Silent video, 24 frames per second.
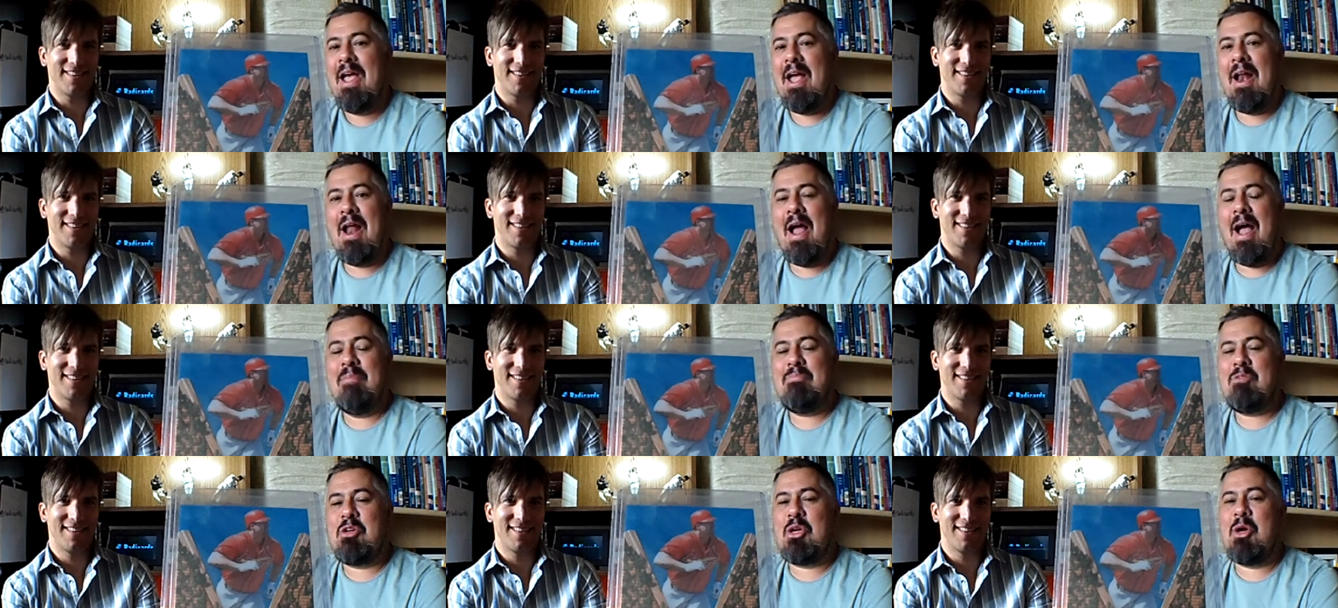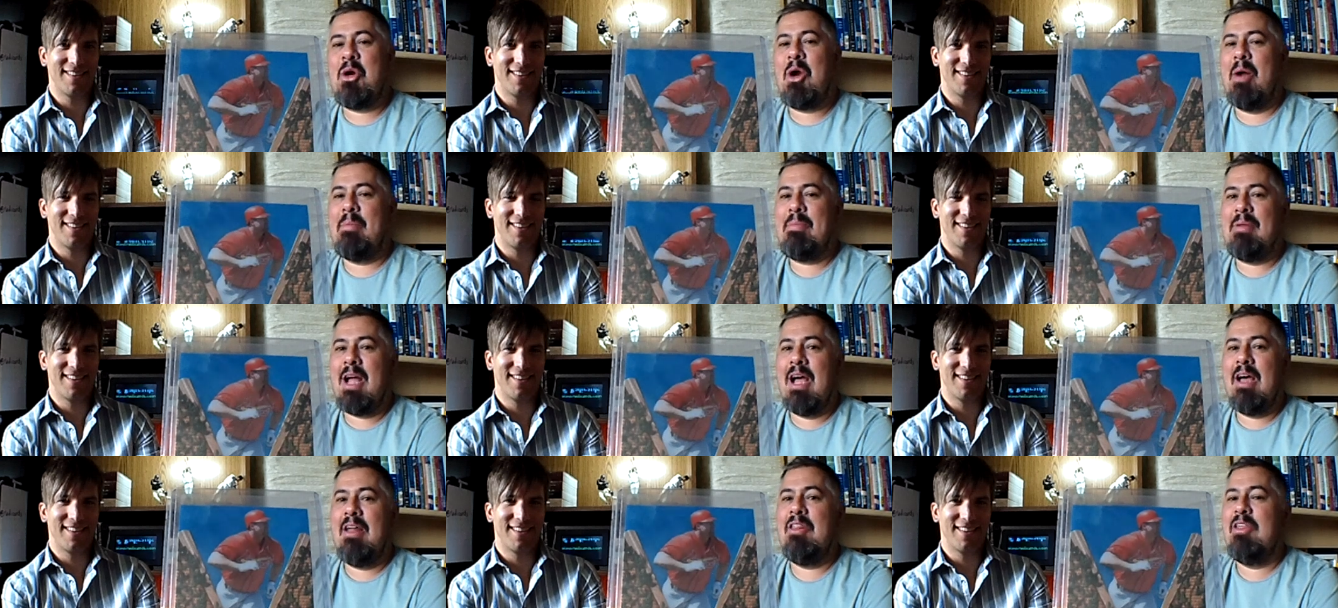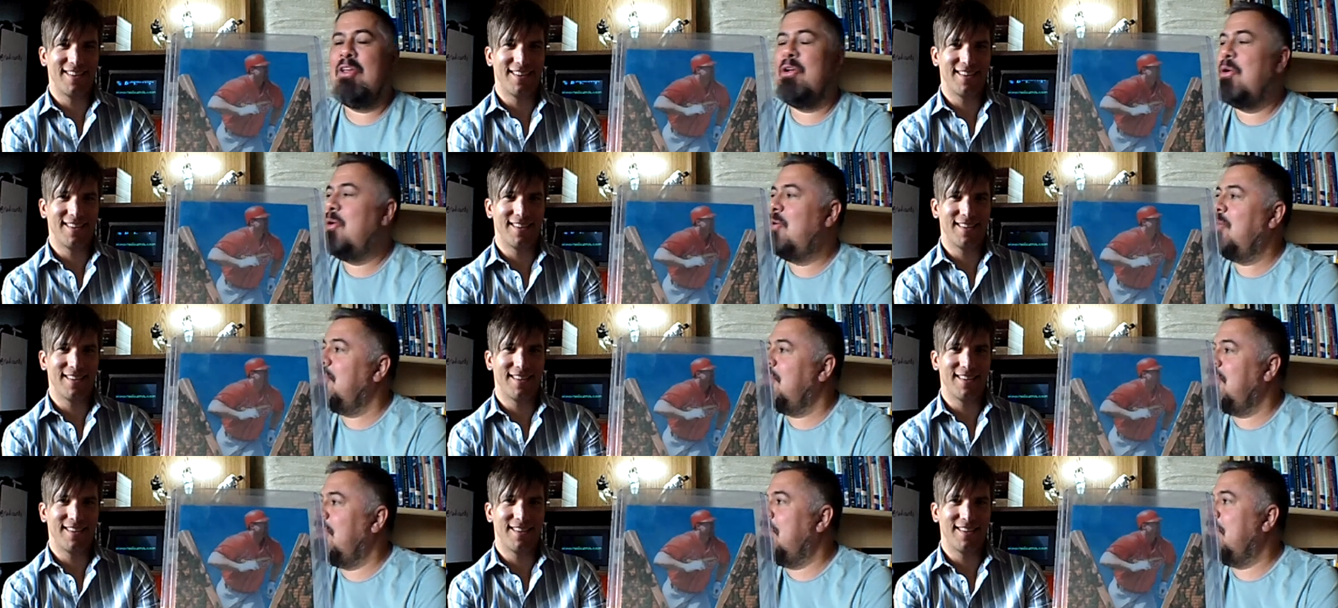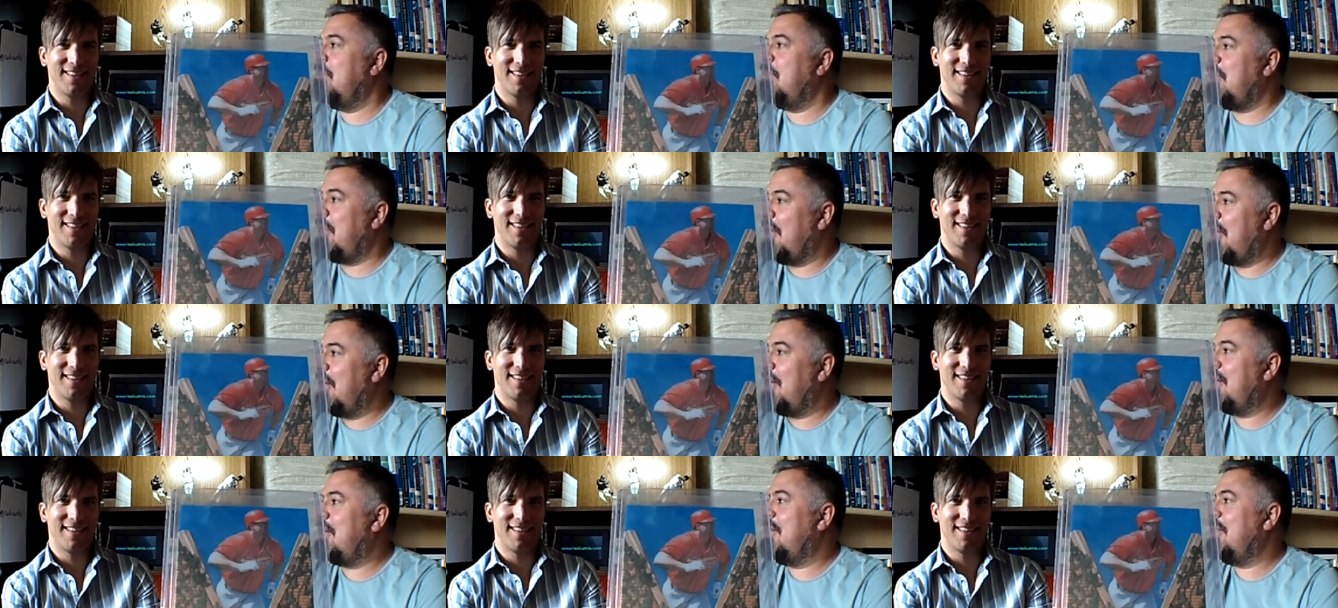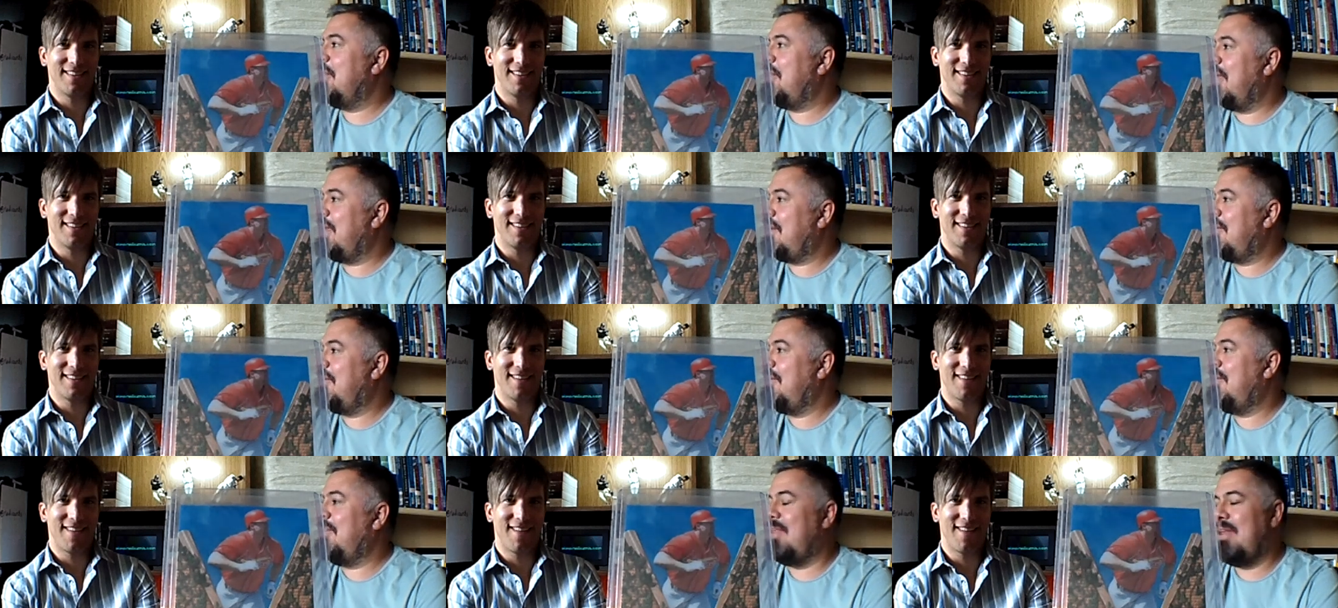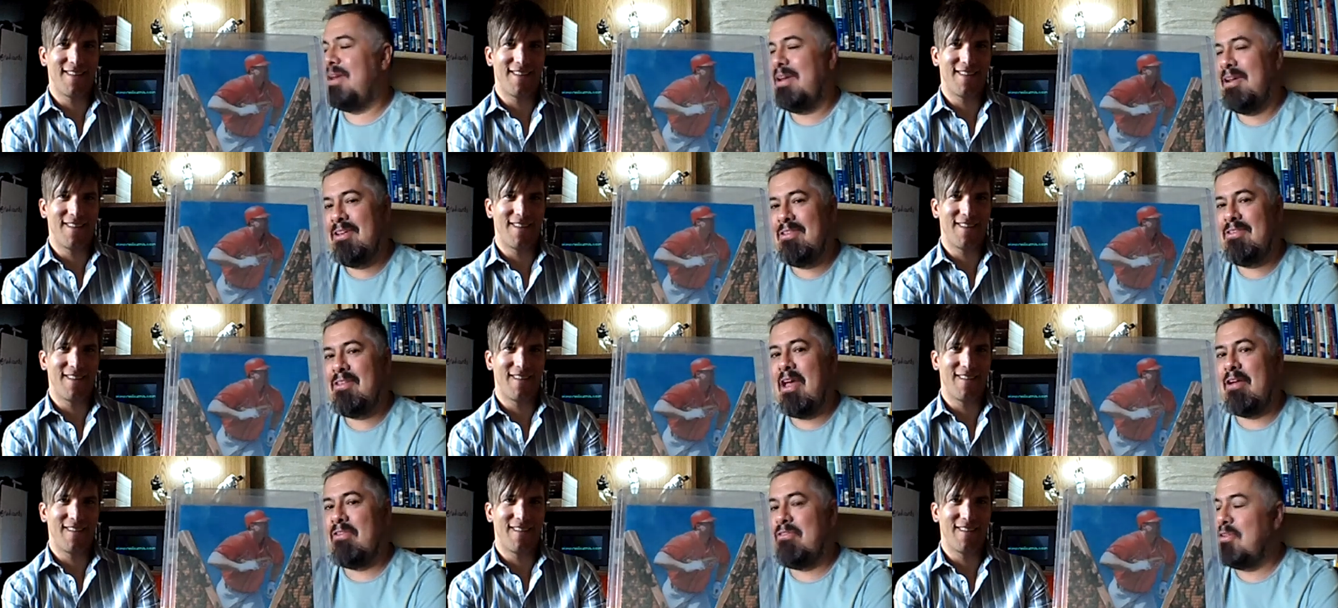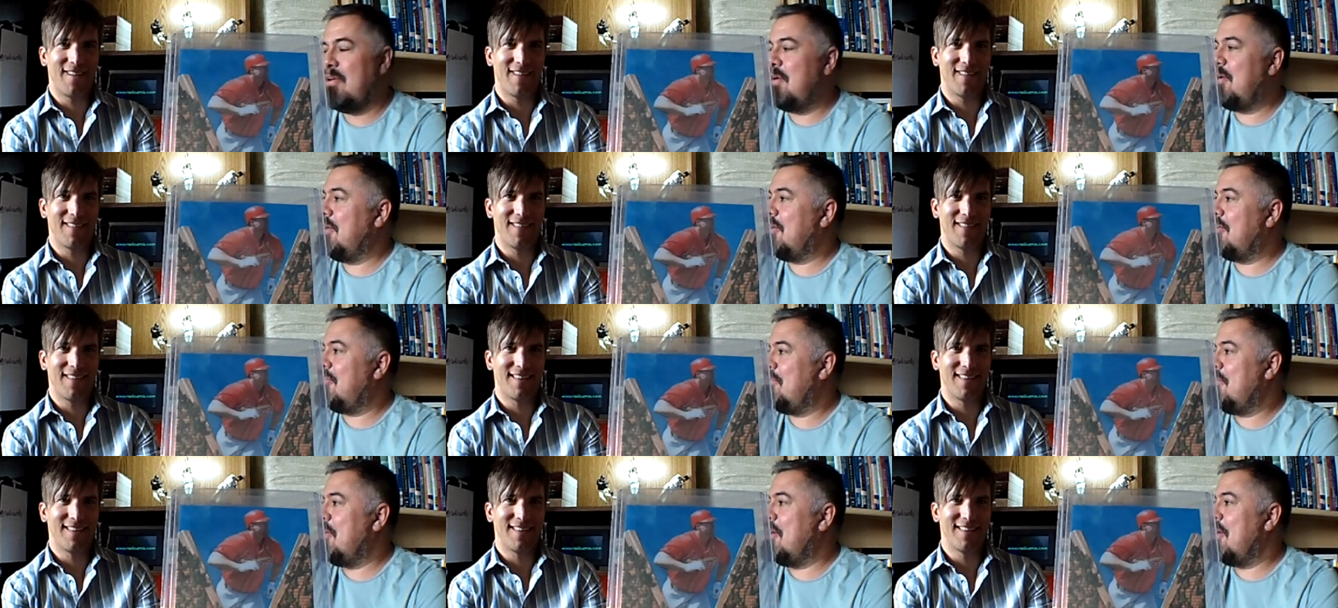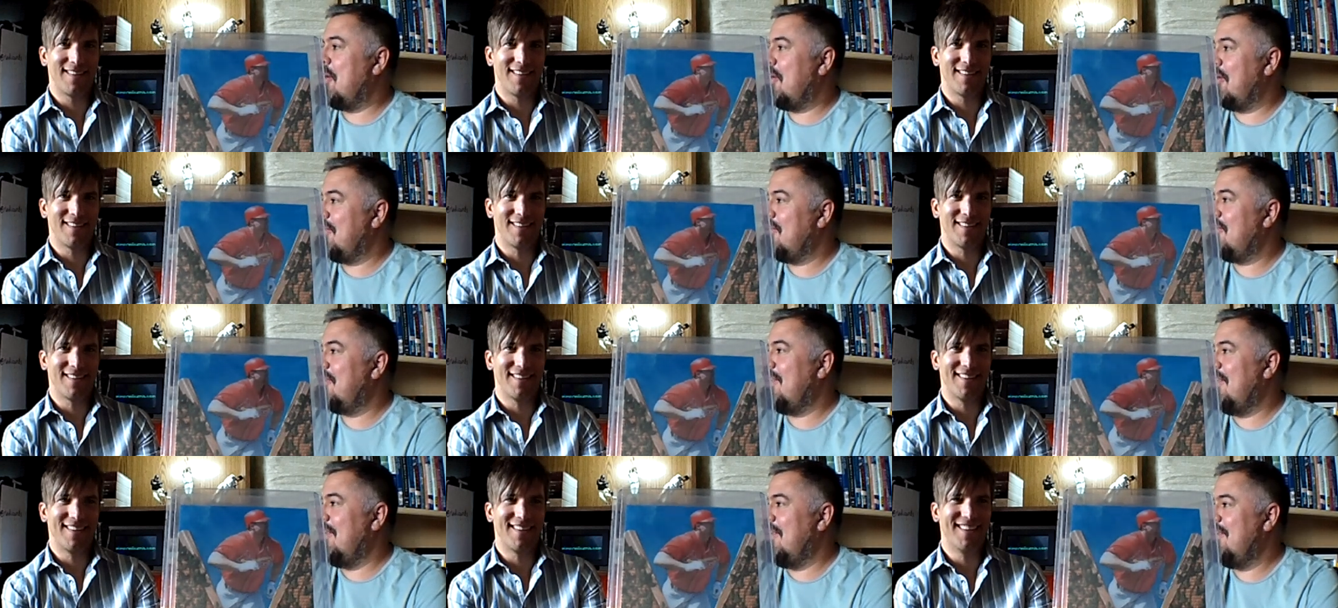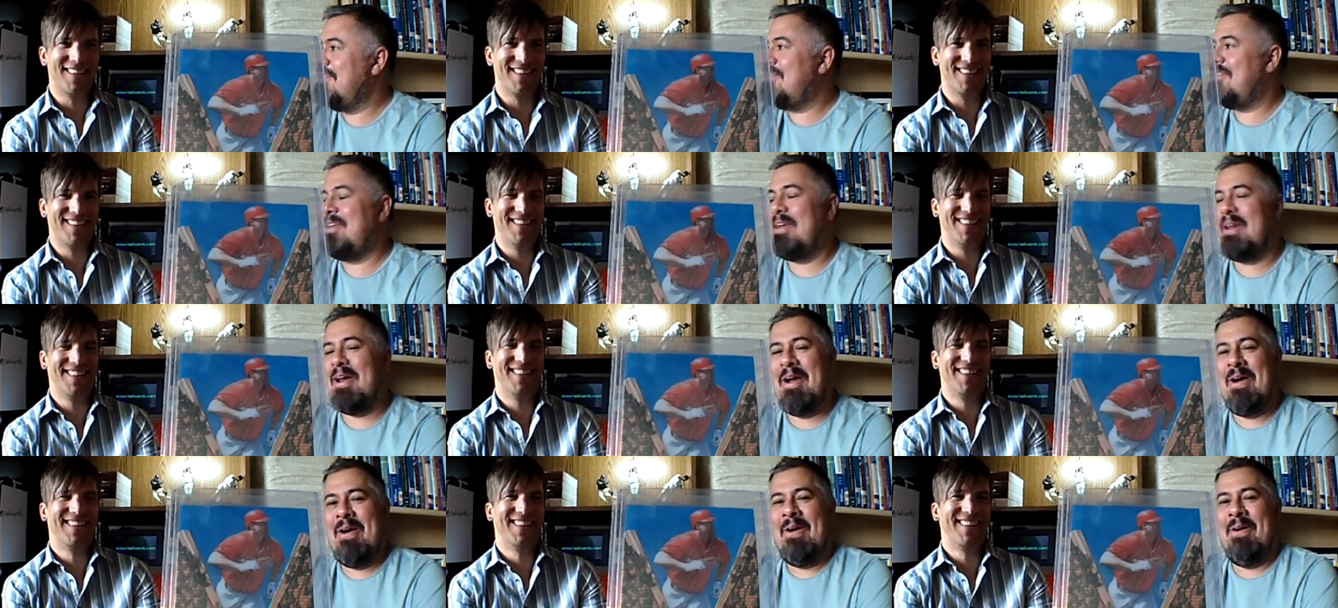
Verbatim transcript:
Speaker 1: And I'm sure I'm not the only player collector that has ever experienced this,